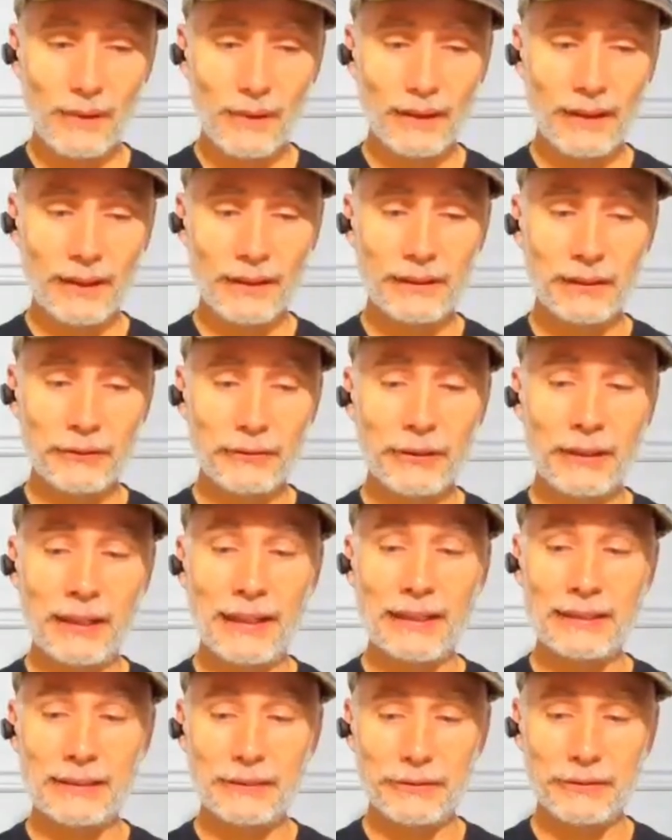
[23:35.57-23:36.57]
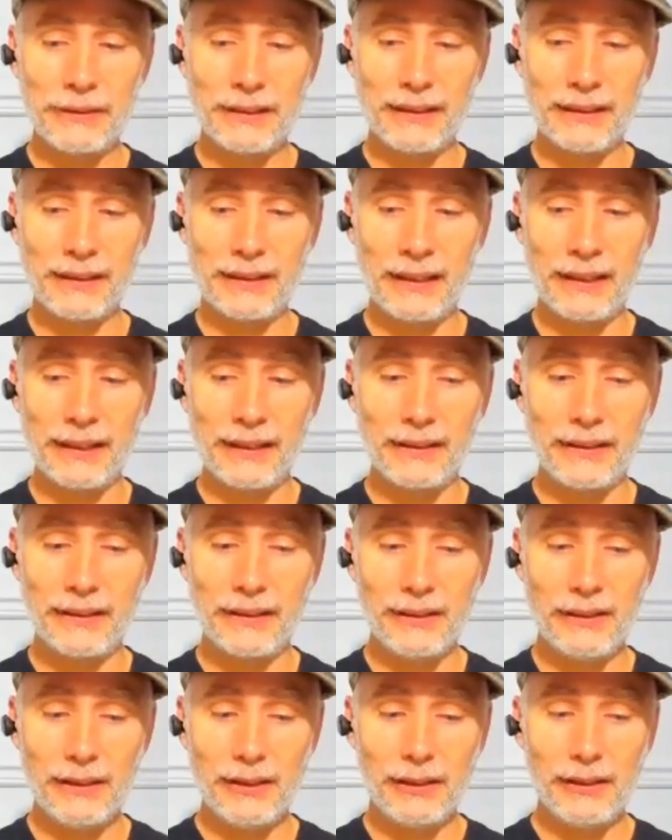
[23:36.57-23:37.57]
is a philosophy that
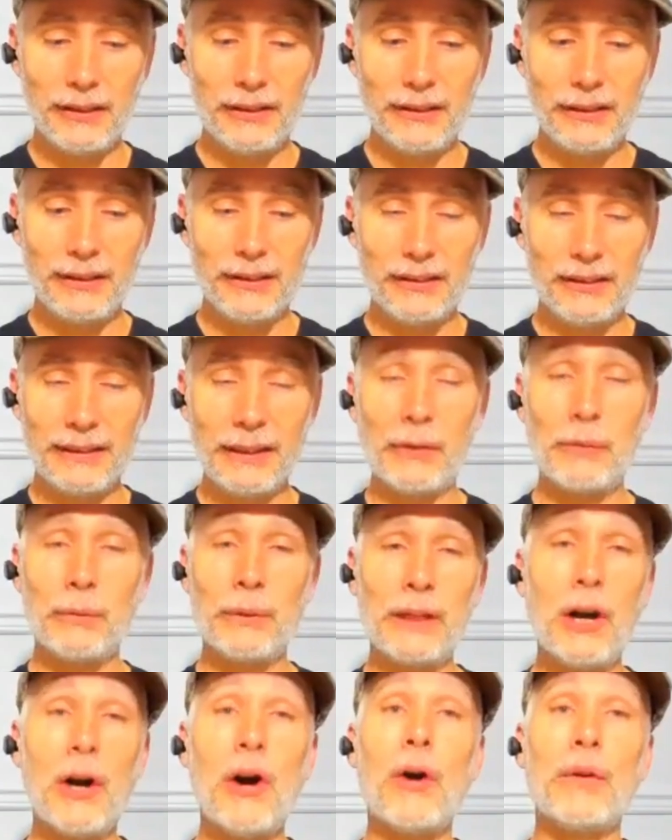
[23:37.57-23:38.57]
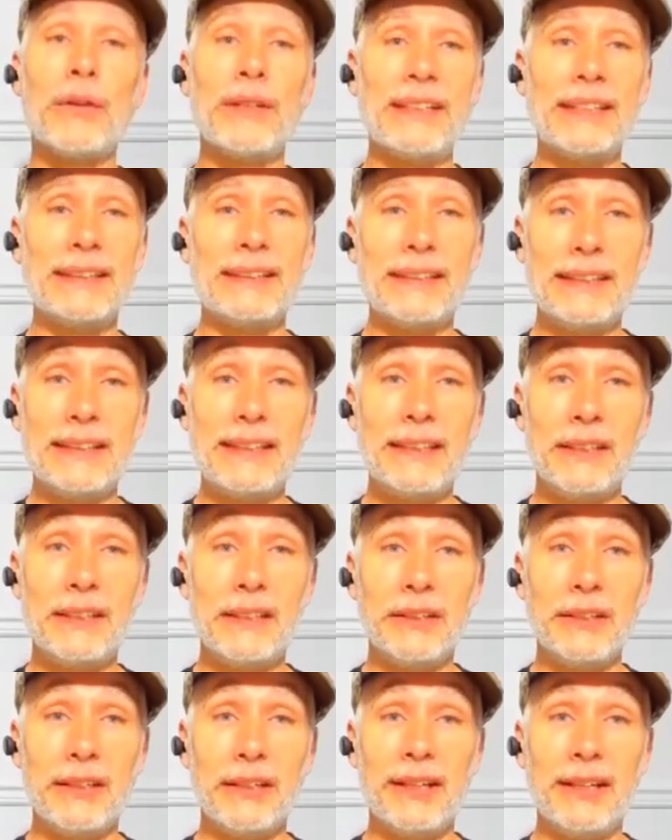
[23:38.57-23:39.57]
we all need to
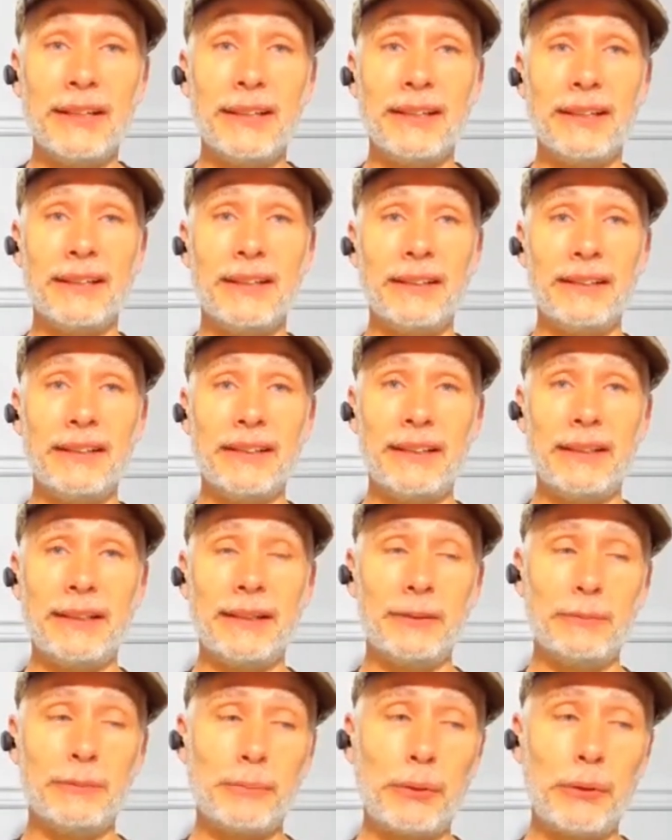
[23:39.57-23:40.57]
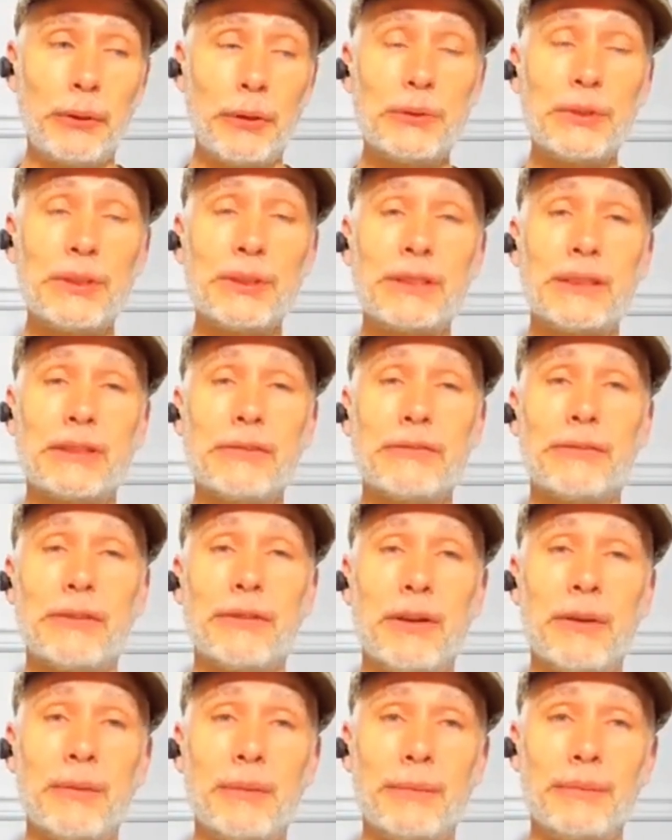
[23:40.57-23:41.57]
hear, and it approaches it
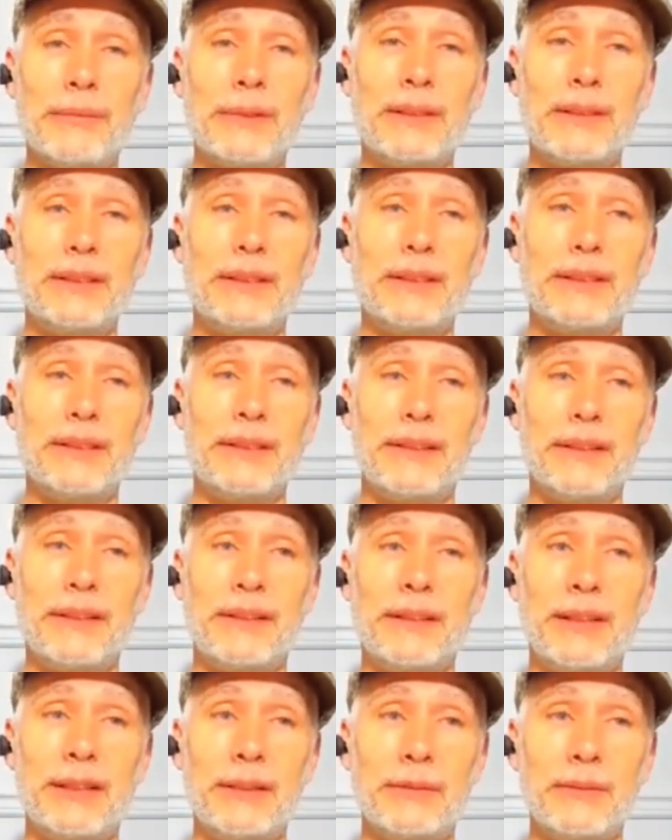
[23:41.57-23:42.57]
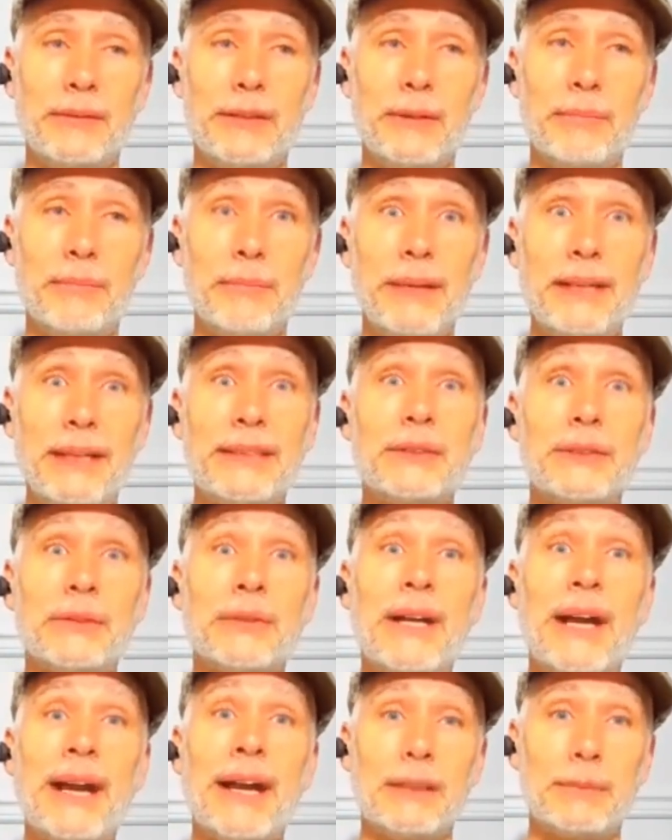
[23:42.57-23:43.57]
from the
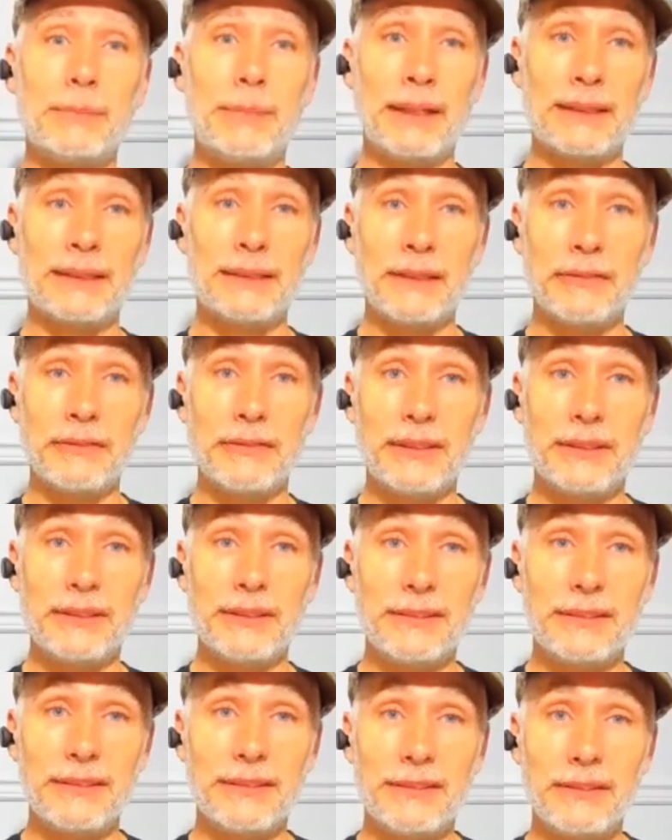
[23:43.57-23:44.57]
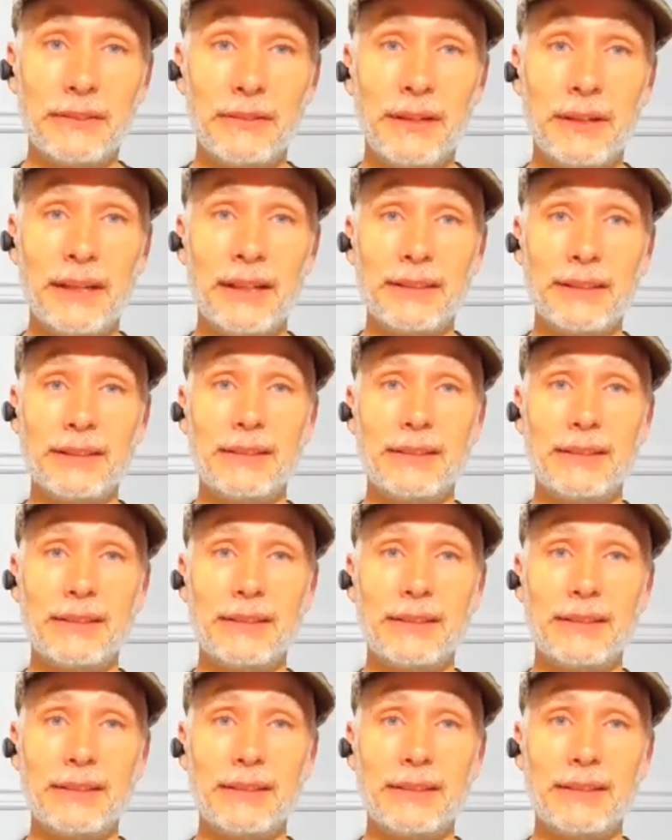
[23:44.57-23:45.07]
mental aspect of it, right?